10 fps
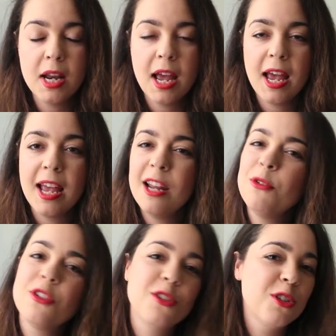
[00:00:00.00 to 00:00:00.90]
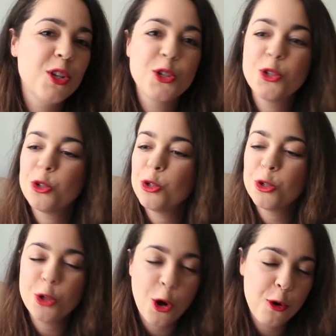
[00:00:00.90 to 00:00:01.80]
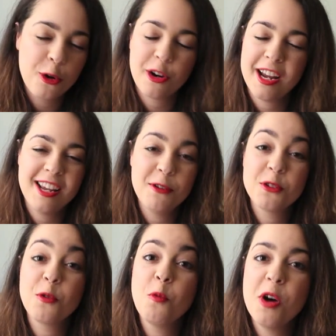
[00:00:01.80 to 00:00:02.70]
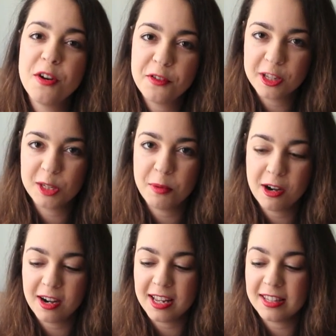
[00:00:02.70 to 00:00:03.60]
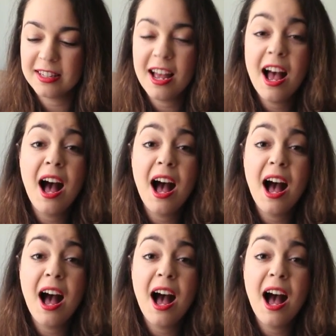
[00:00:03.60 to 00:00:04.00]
and it was just so great. It was a wonderful experience.